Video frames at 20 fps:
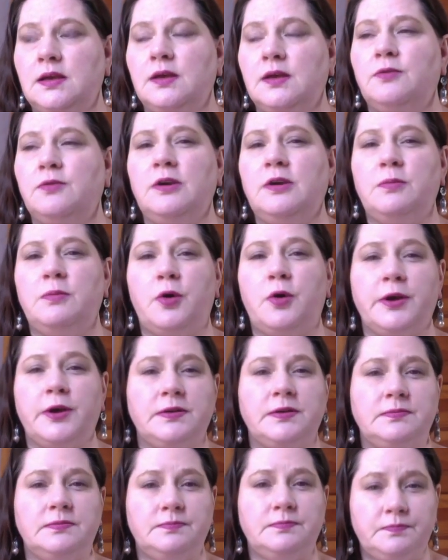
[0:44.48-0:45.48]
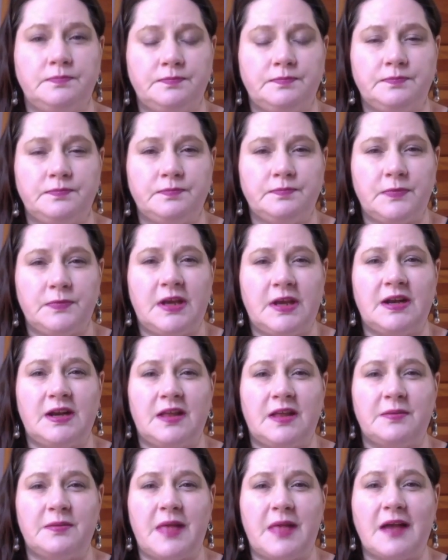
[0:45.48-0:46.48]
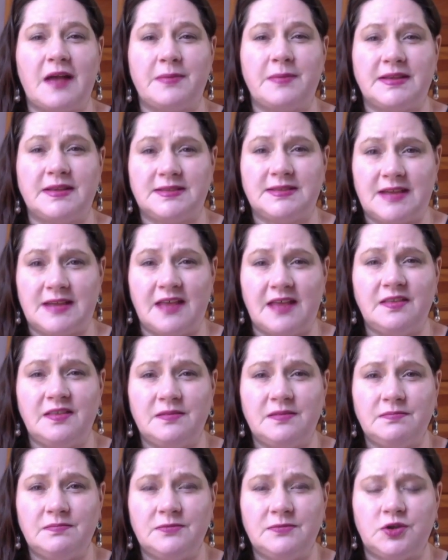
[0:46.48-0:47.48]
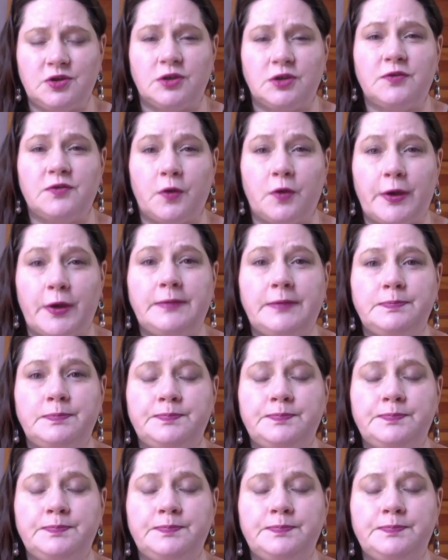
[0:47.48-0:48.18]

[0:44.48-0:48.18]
we mourn yet another black man's death, George Floyd.